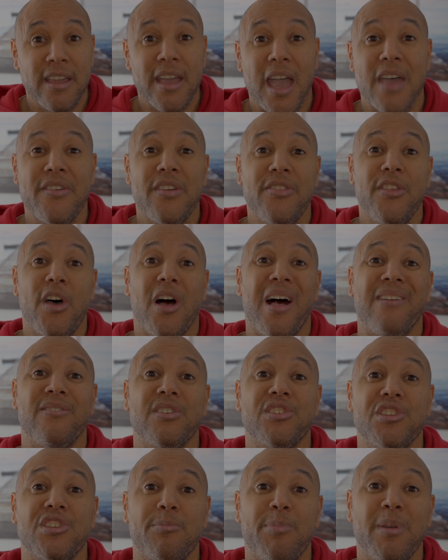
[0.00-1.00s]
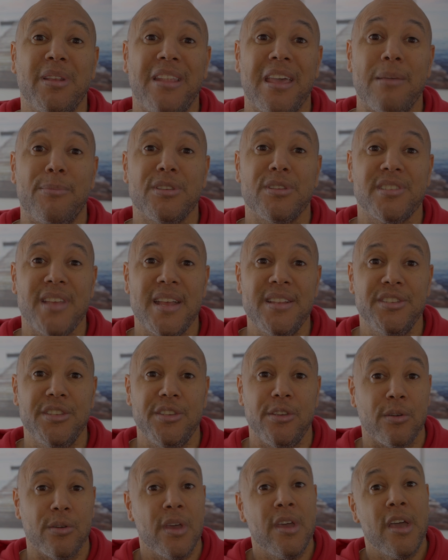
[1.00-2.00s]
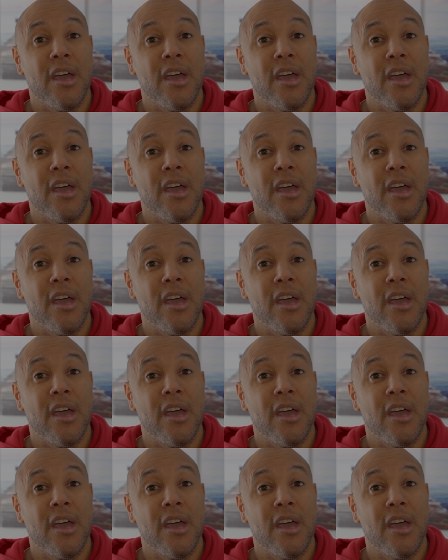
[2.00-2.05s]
and then they'll have a shipping label sent to you.